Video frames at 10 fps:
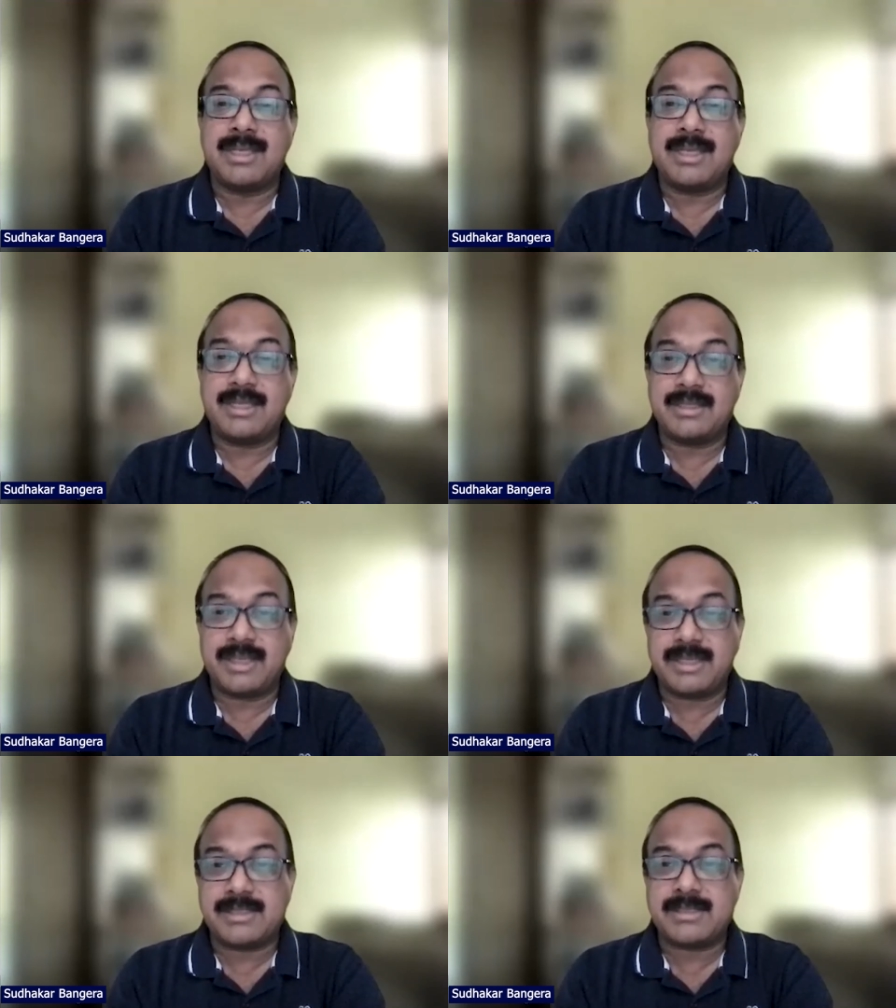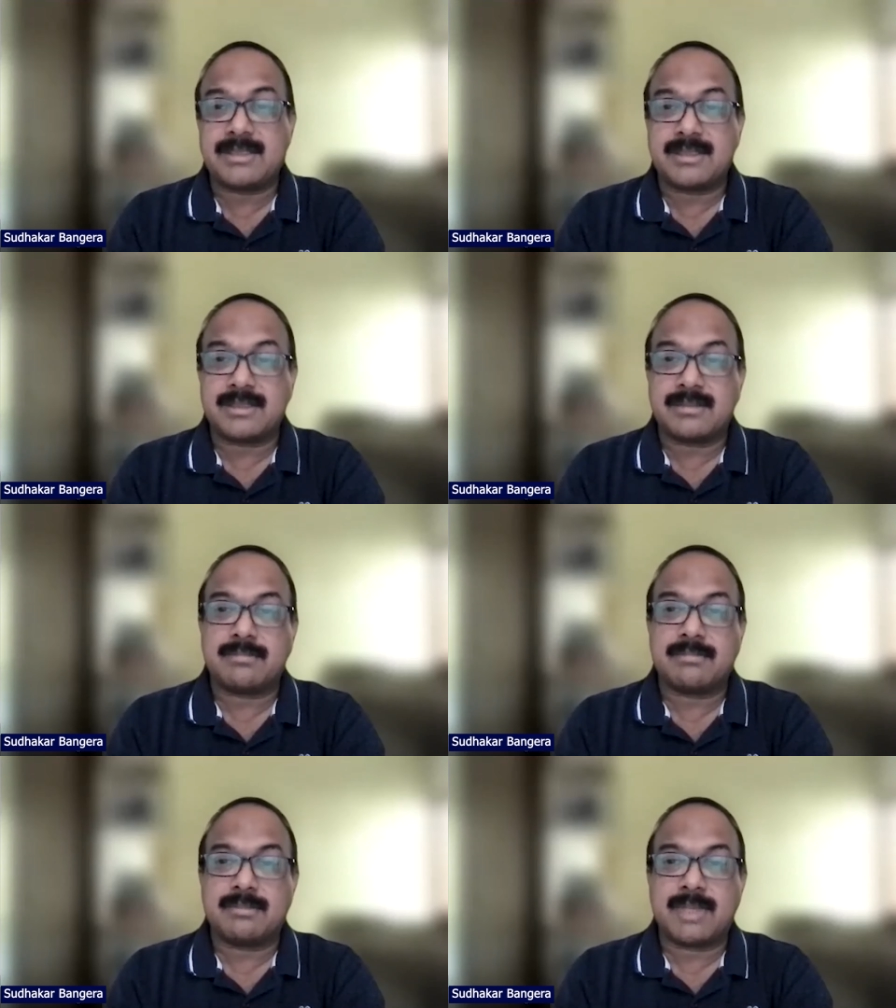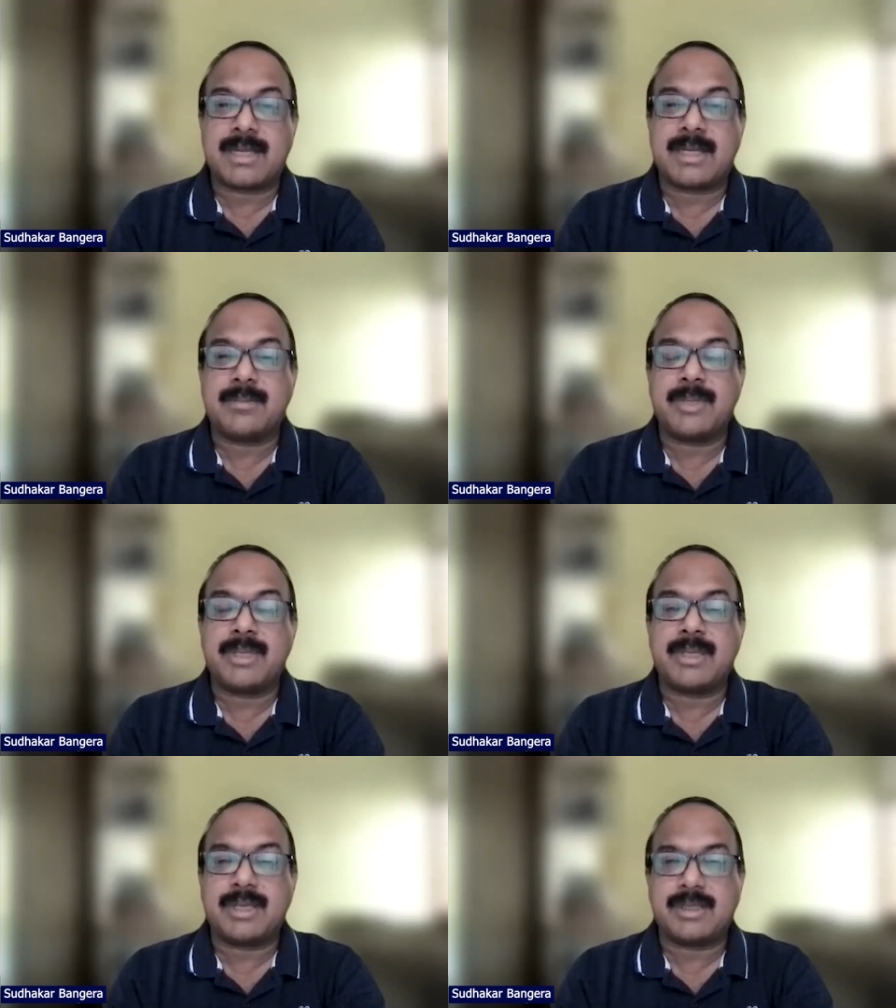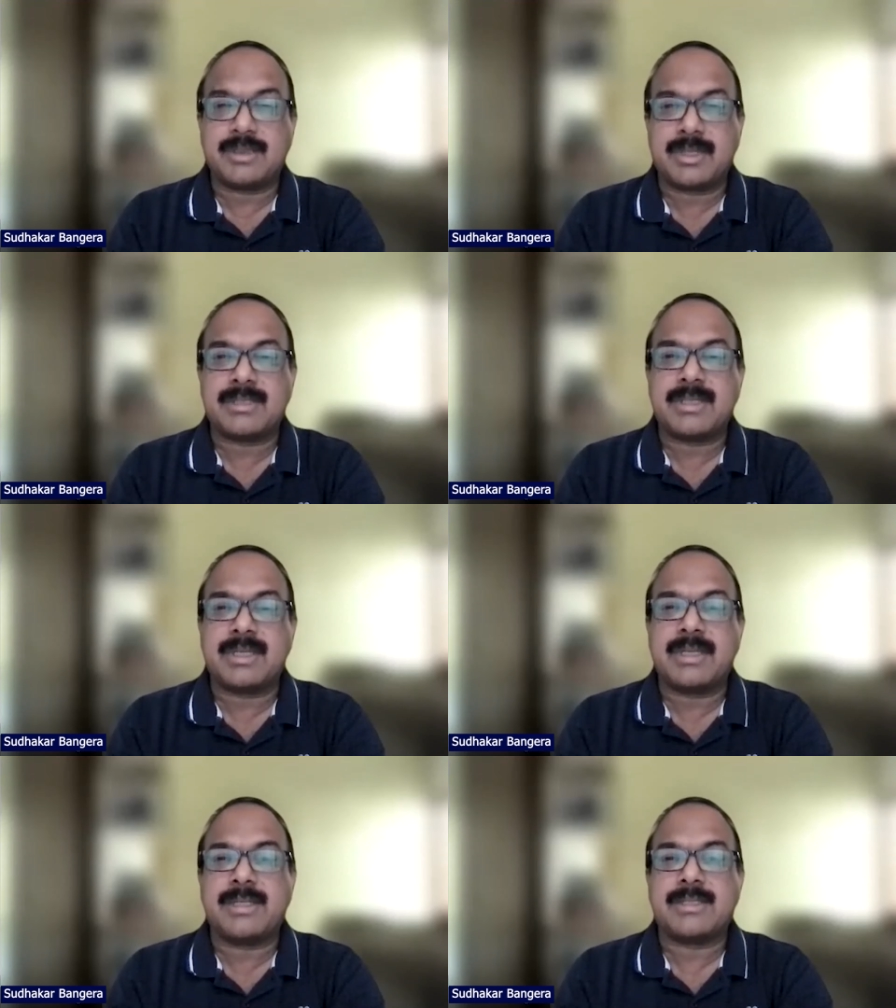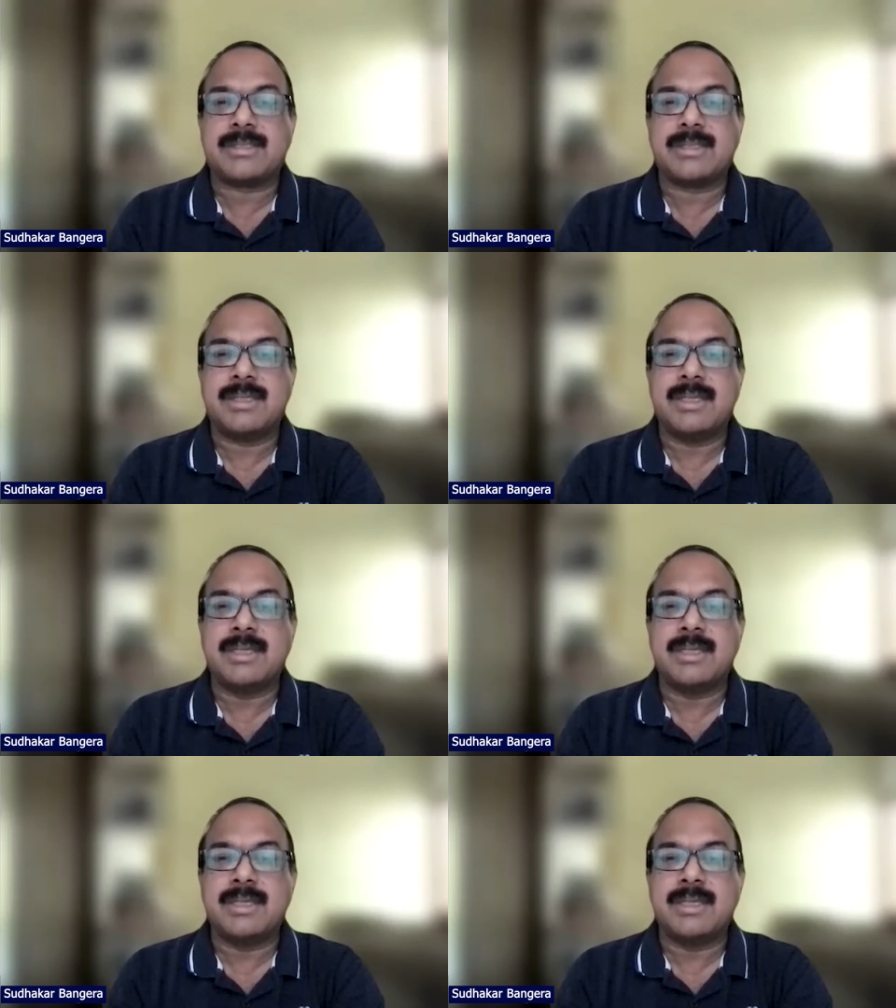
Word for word: in these um, academic as well as in industry,